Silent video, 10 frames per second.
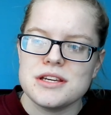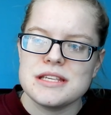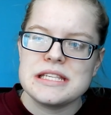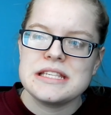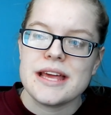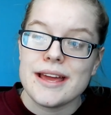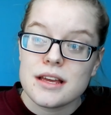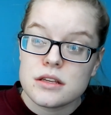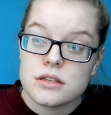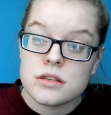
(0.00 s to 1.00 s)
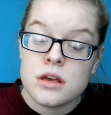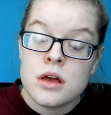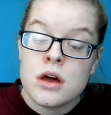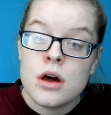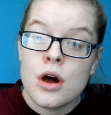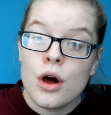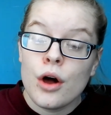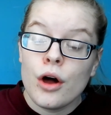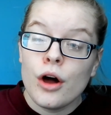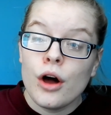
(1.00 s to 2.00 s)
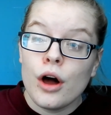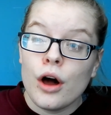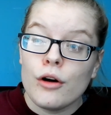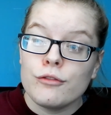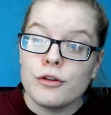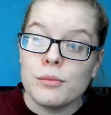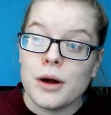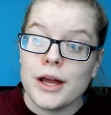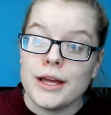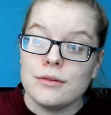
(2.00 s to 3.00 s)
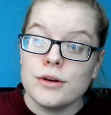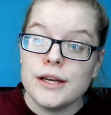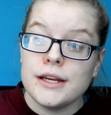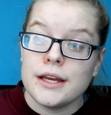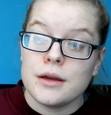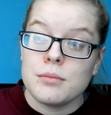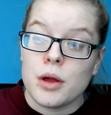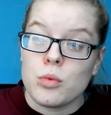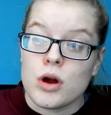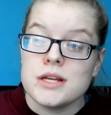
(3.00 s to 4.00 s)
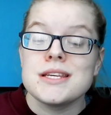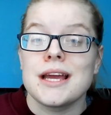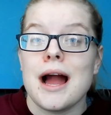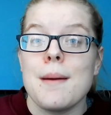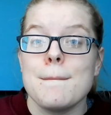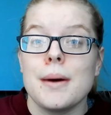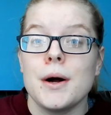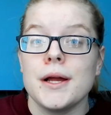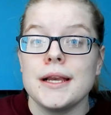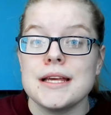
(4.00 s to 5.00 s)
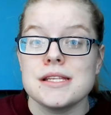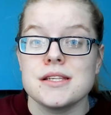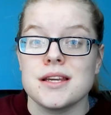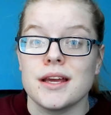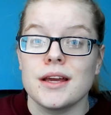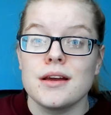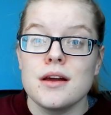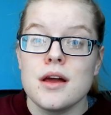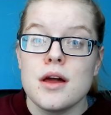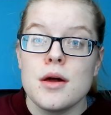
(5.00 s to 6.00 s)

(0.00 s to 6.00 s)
6 for my reading, my writing and my listening,